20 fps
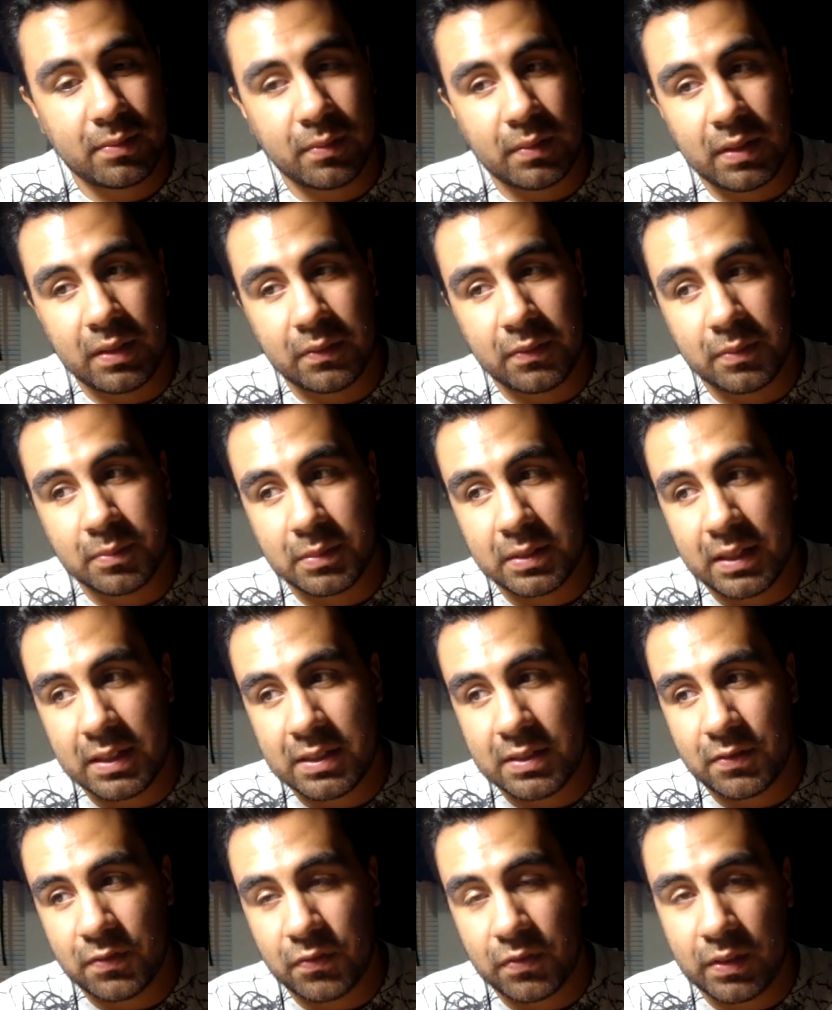one of them's
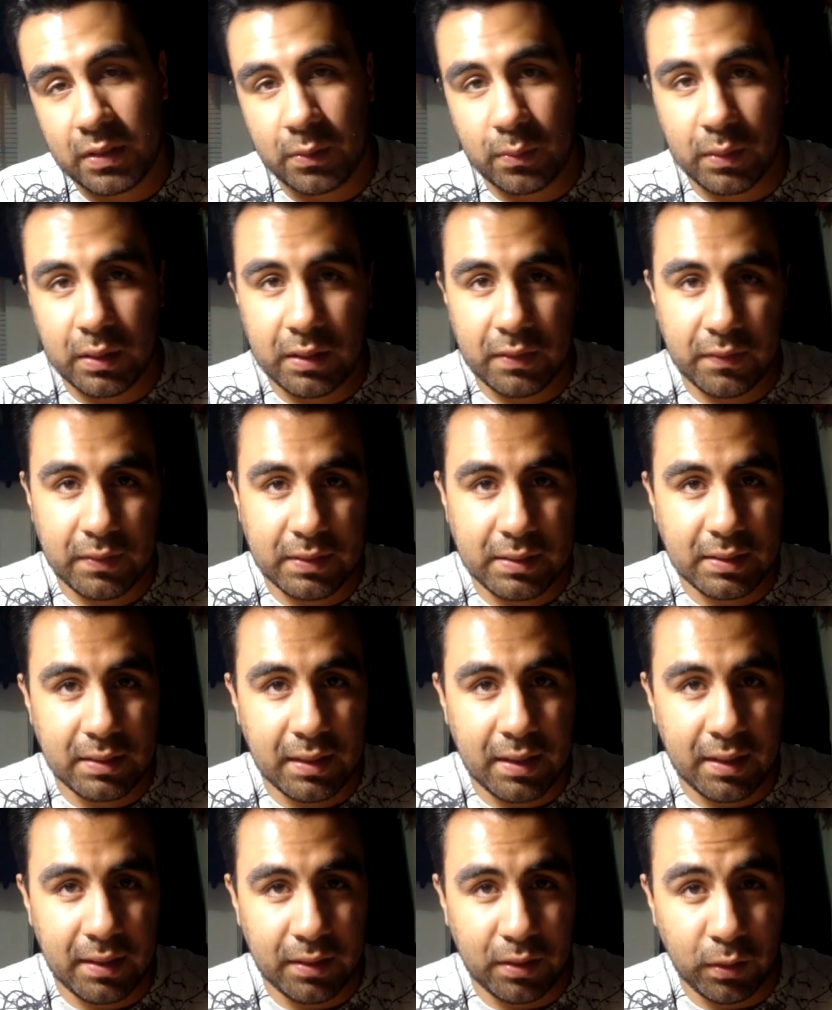Asian fit, one of it's
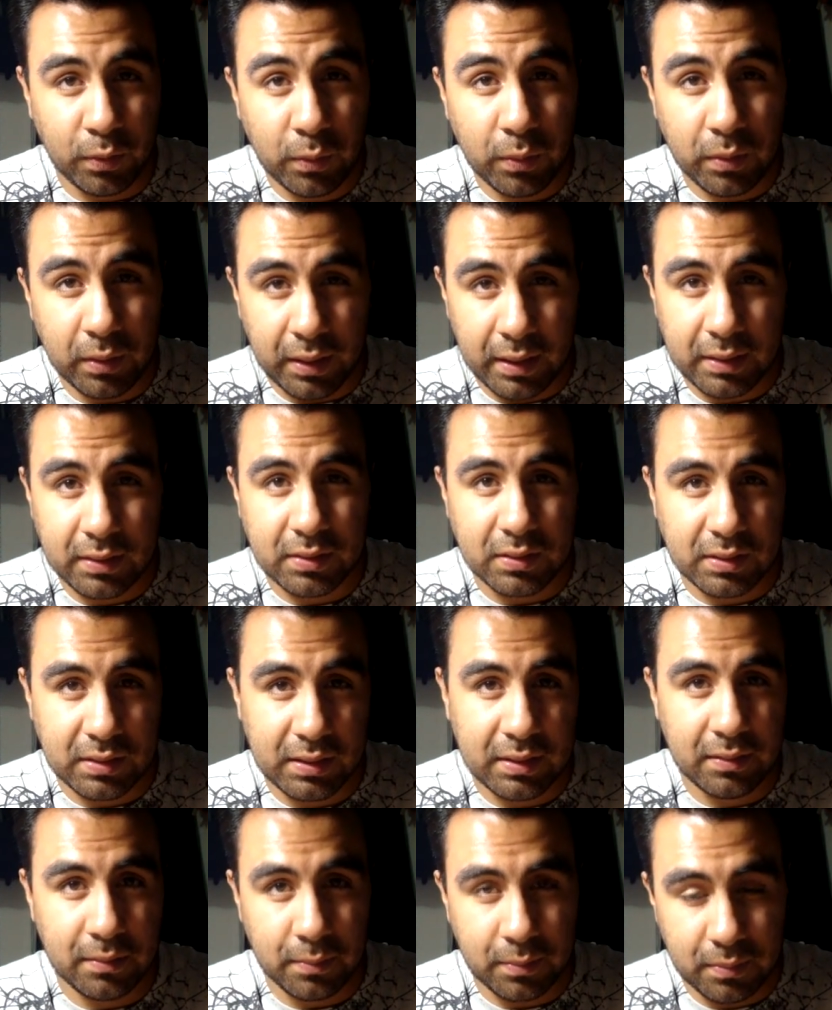not, you will like to
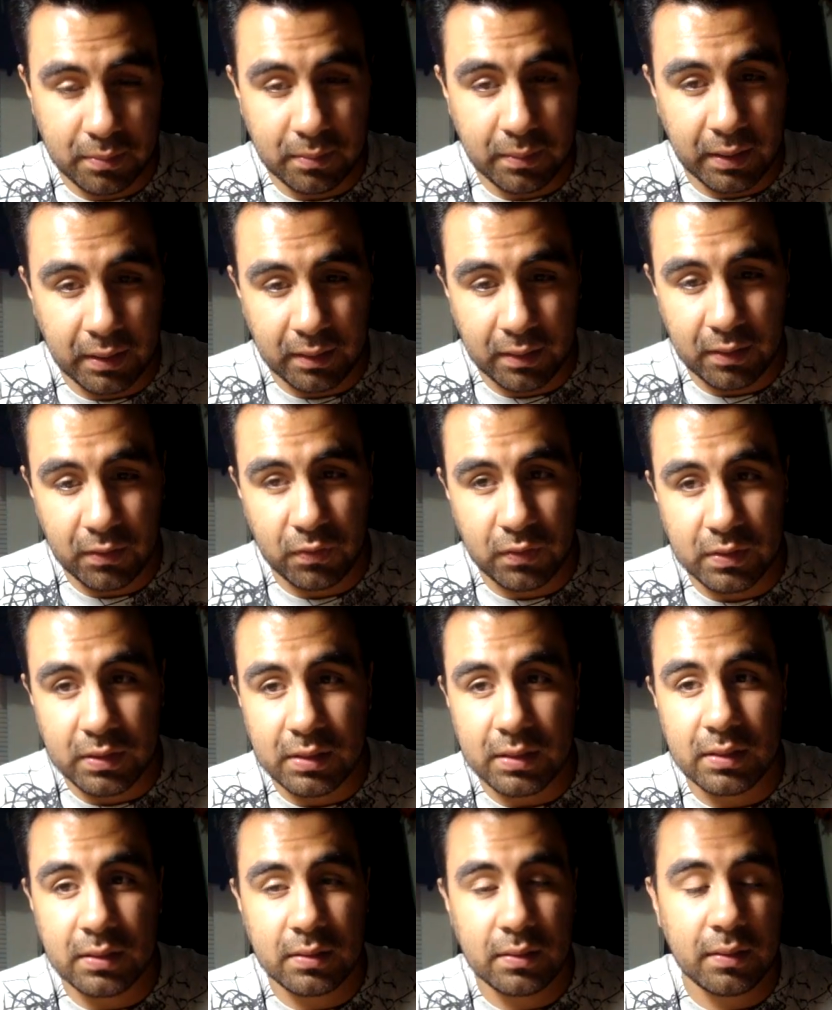see the main
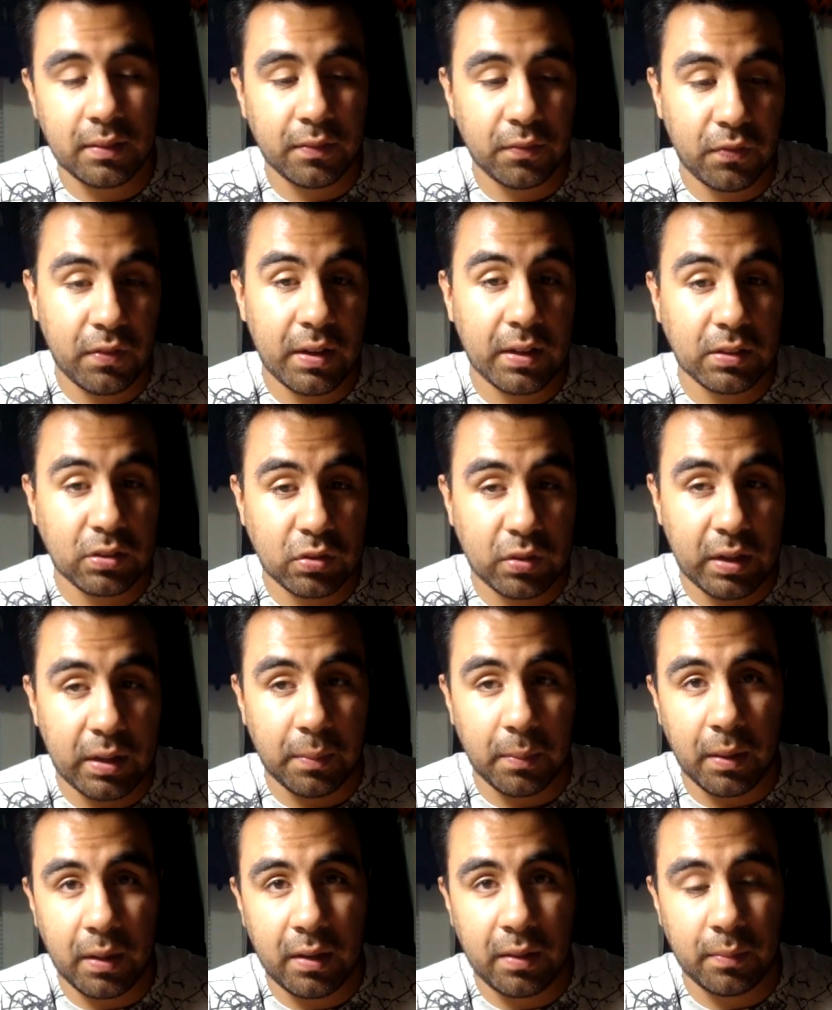differences and in fact try
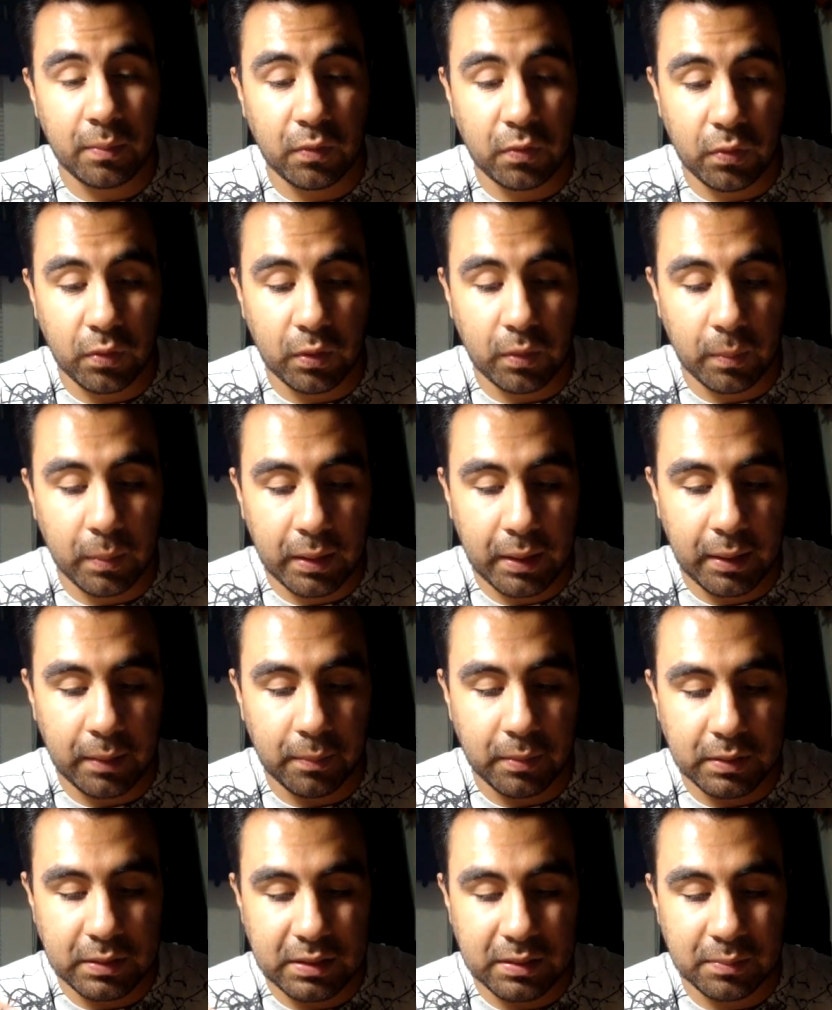them on before you buy.
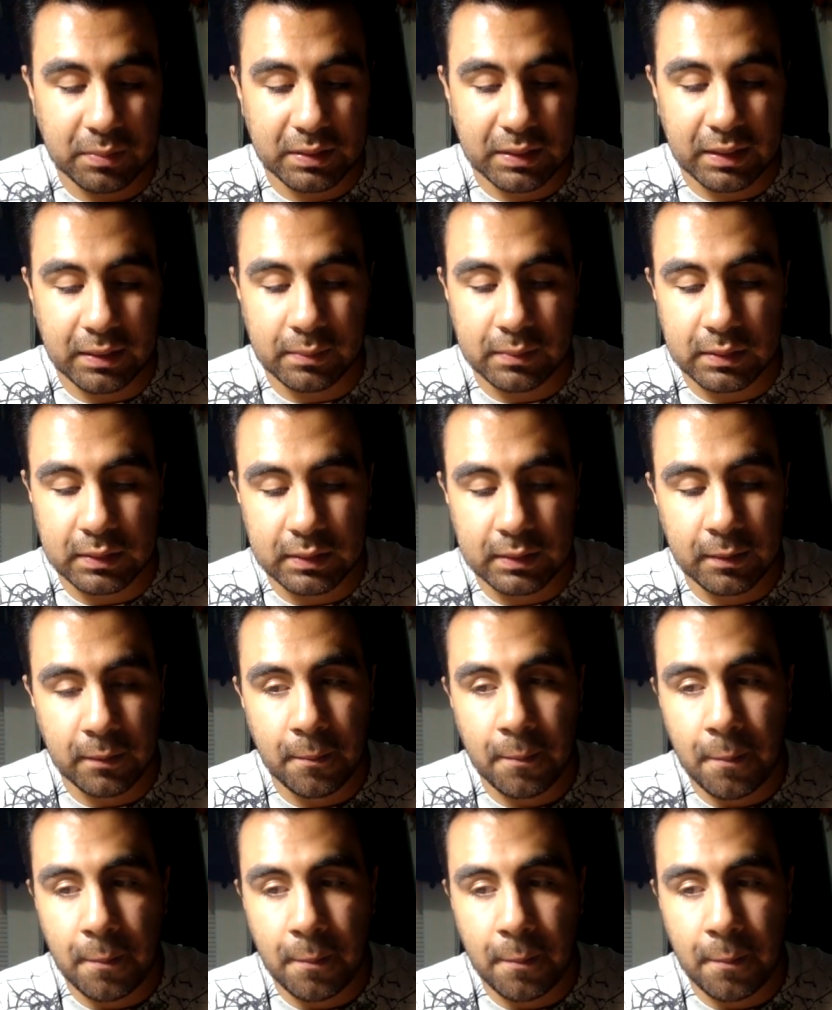But sometimes,